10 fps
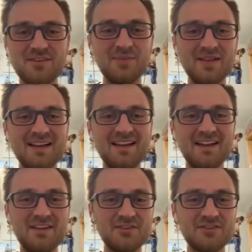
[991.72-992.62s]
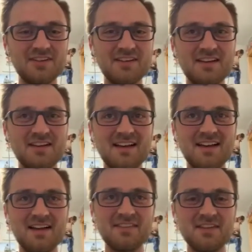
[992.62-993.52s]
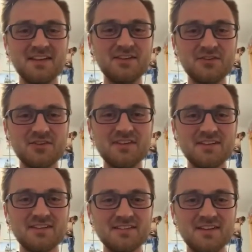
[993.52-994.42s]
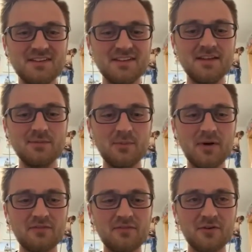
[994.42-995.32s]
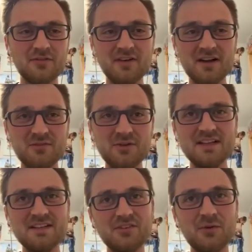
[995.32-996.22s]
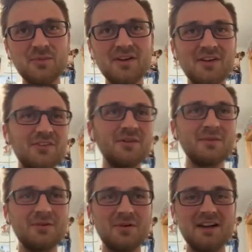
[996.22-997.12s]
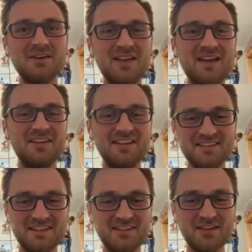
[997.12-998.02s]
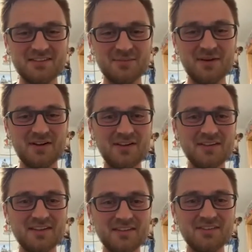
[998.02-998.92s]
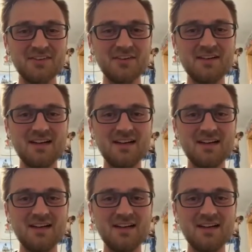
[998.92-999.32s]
plan. I think I usually like to keep about 4 to 5 weekends open all summer where I don't have anything to do. That's about all it is. So